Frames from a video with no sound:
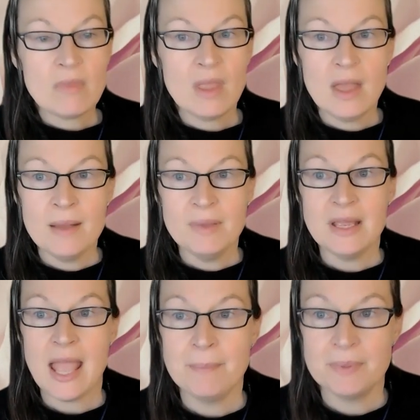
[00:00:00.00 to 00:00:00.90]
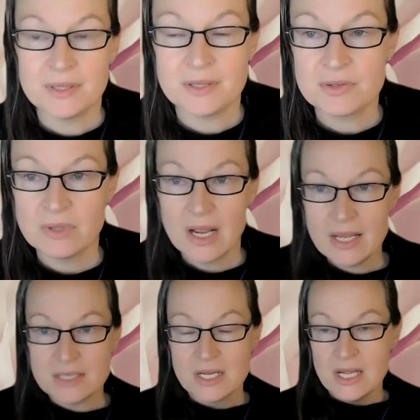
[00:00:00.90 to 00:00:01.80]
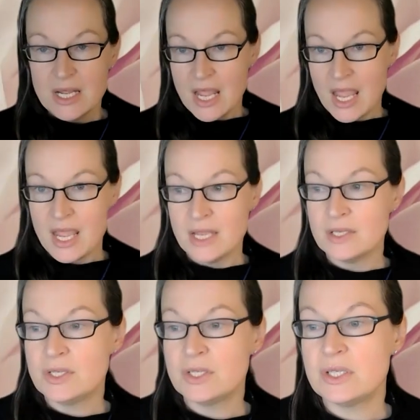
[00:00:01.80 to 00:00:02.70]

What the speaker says: it happens, right? And